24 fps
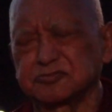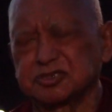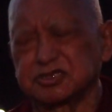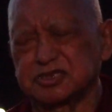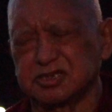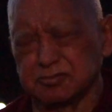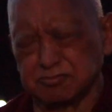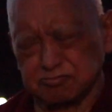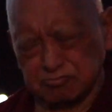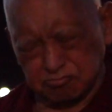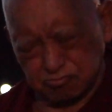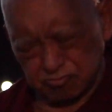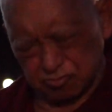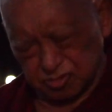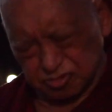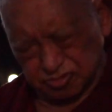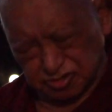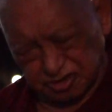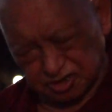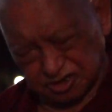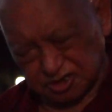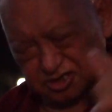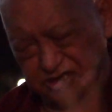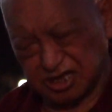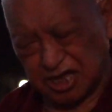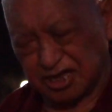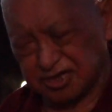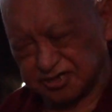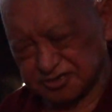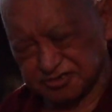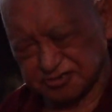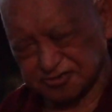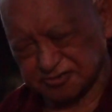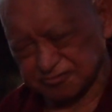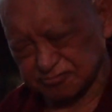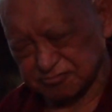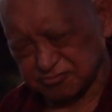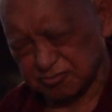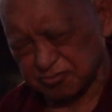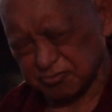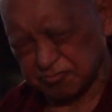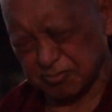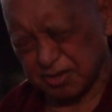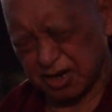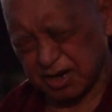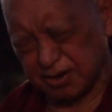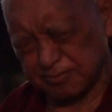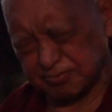the most kind.
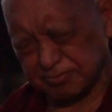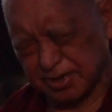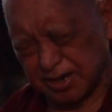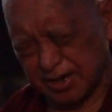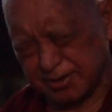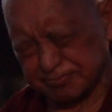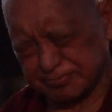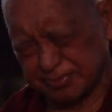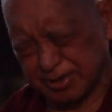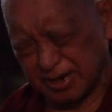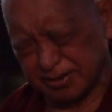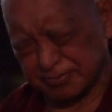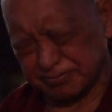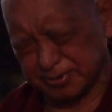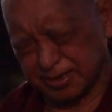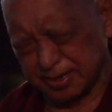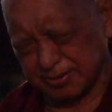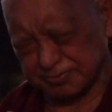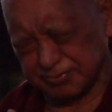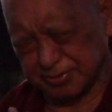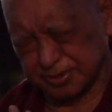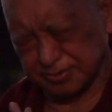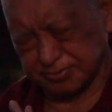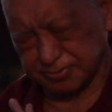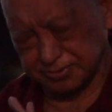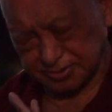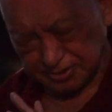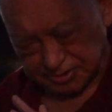Ba, ba, ba, ba, ba.